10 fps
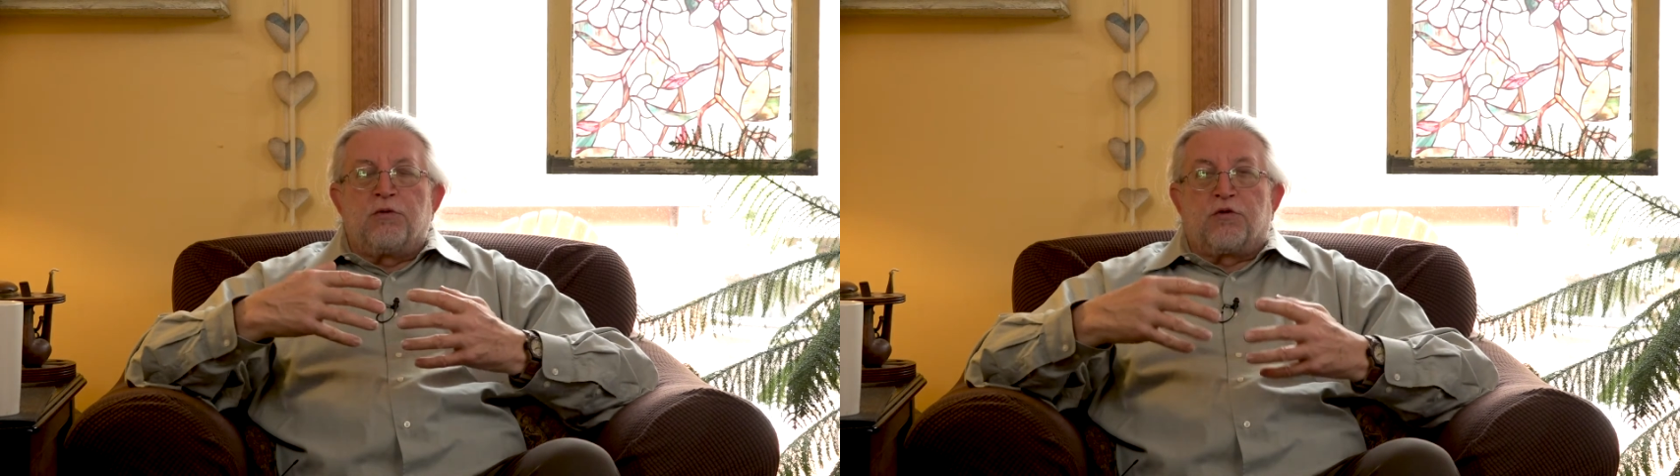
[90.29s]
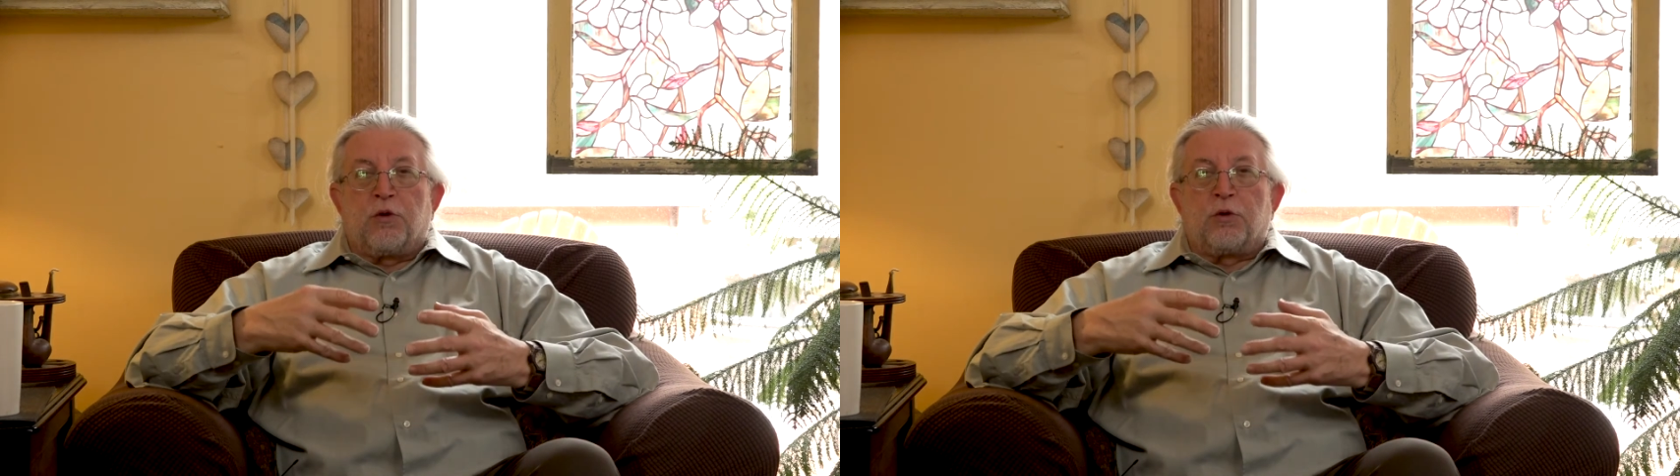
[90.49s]

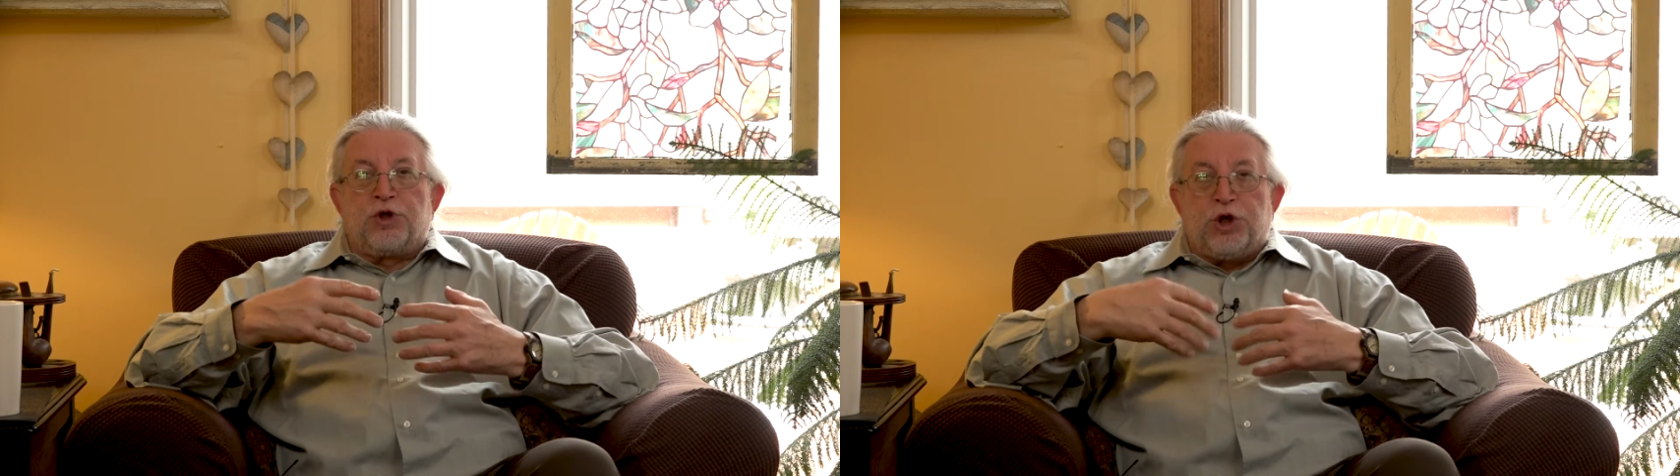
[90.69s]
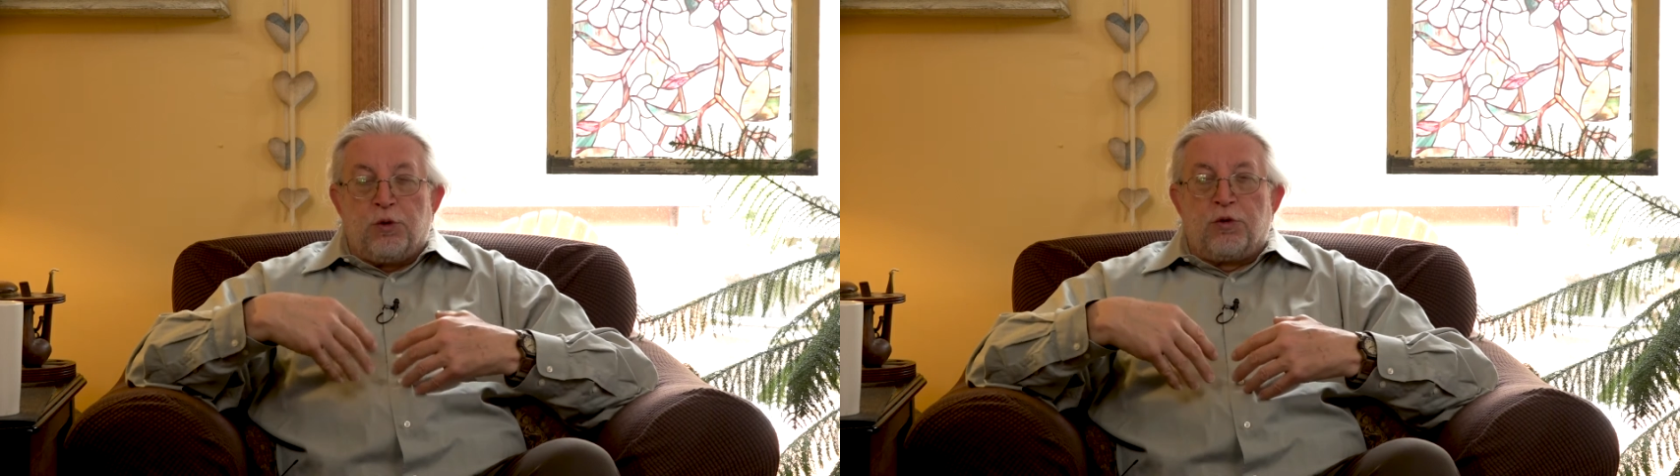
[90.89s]

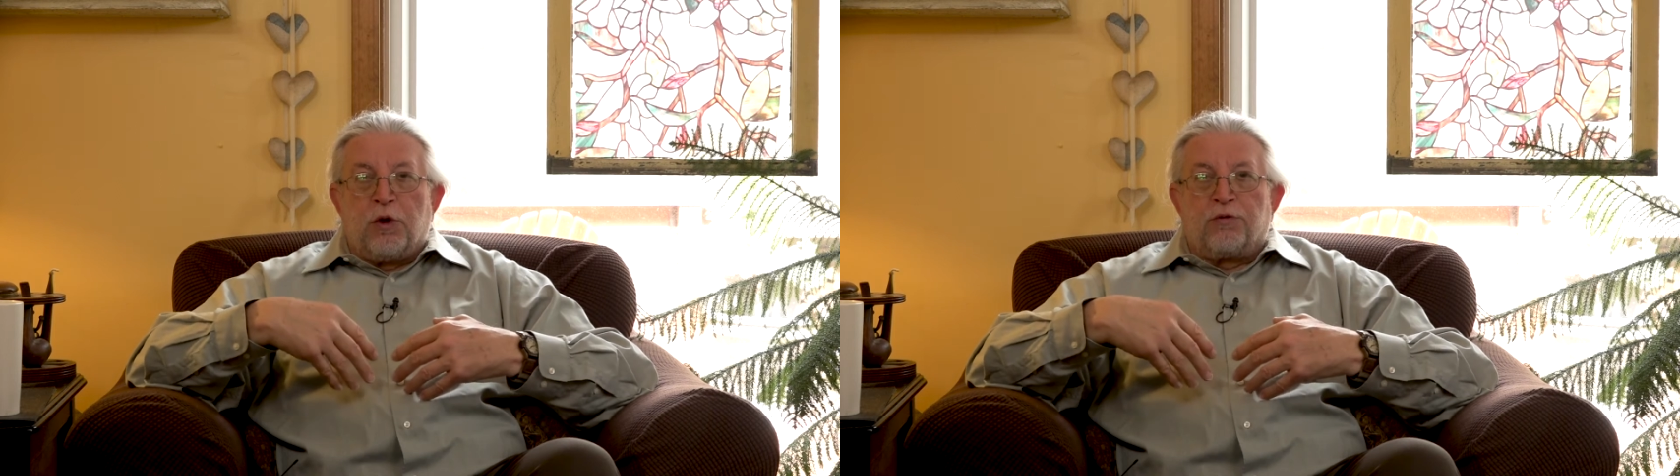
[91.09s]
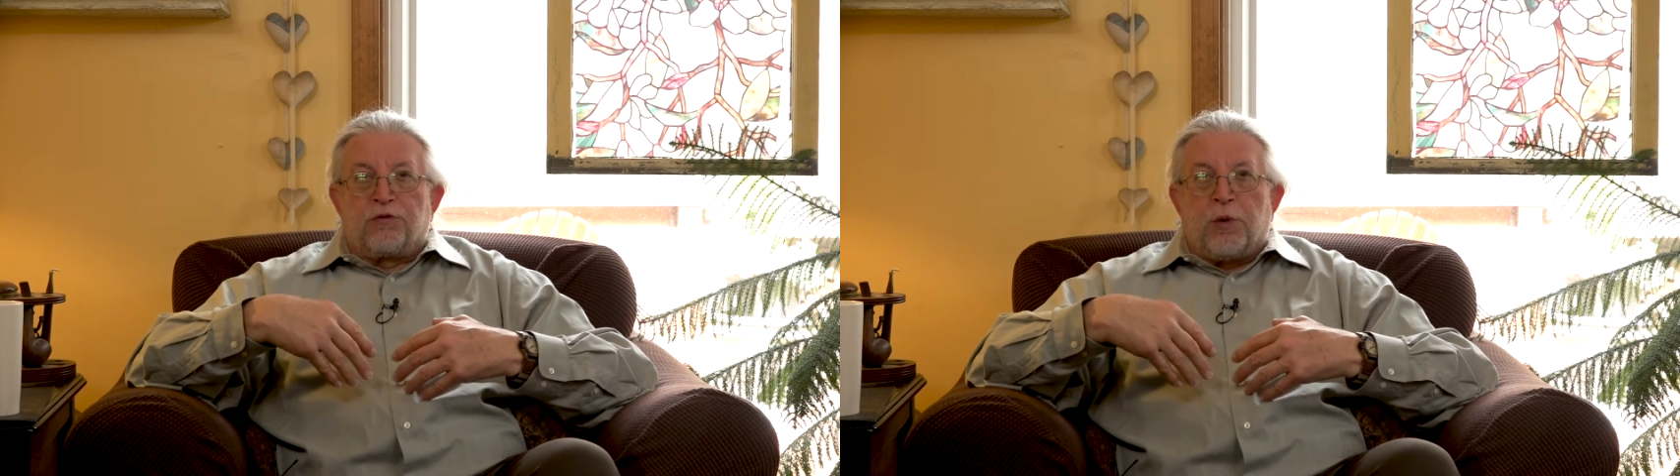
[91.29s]

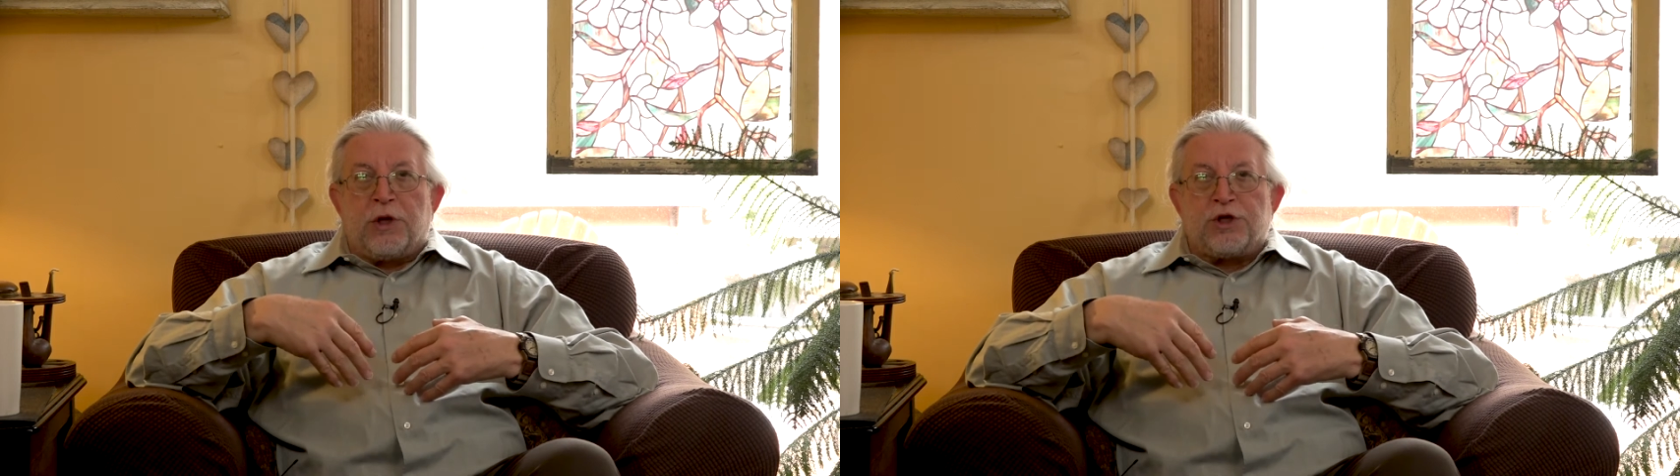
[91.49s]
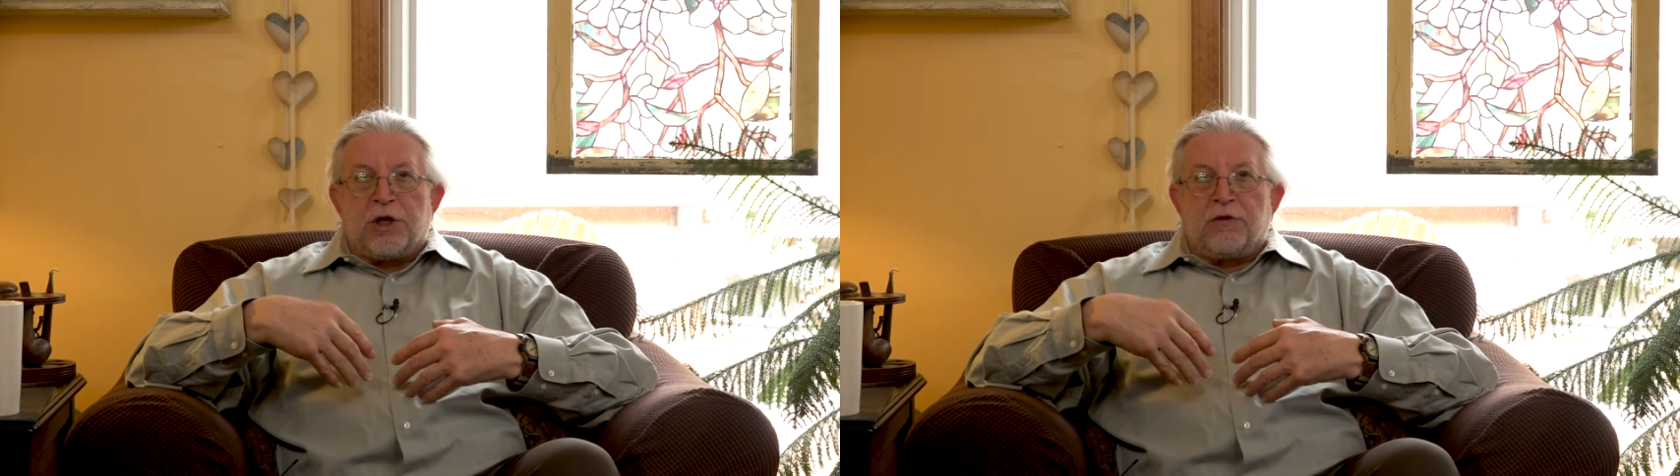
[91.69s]
those
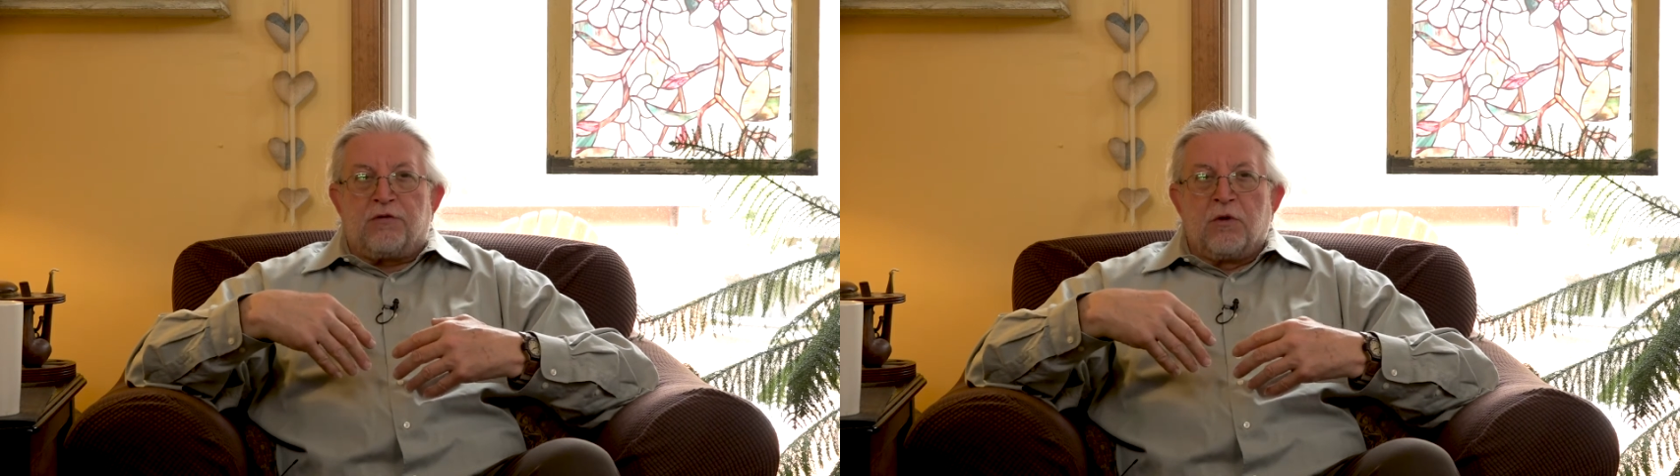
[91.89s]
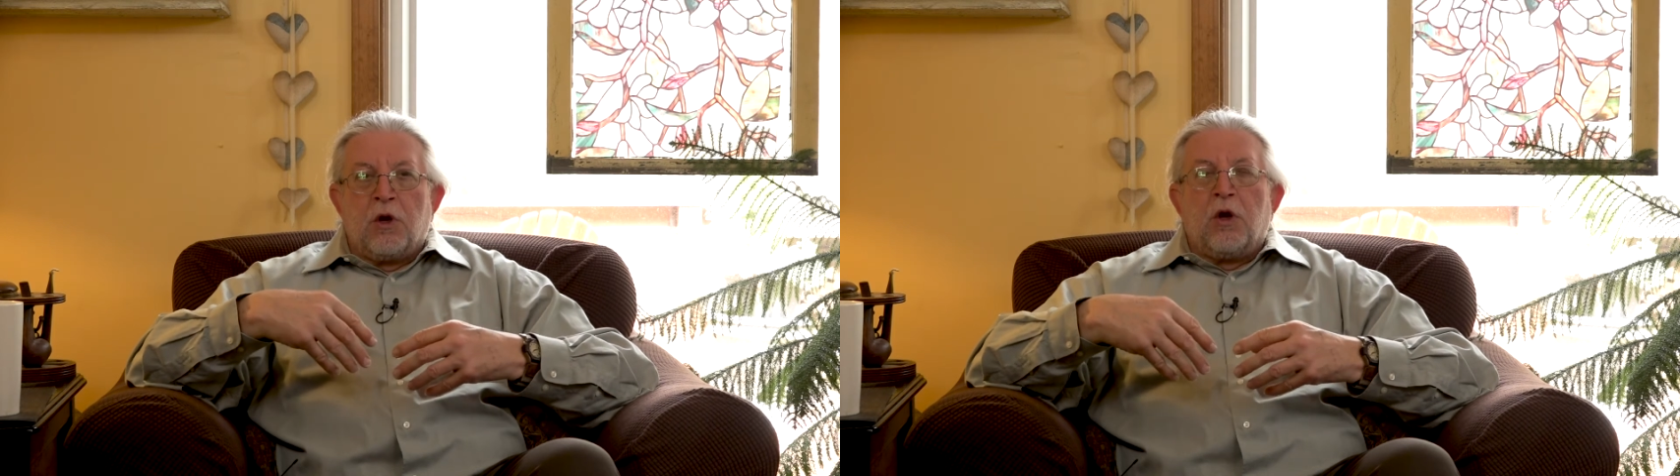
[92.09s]
widgets,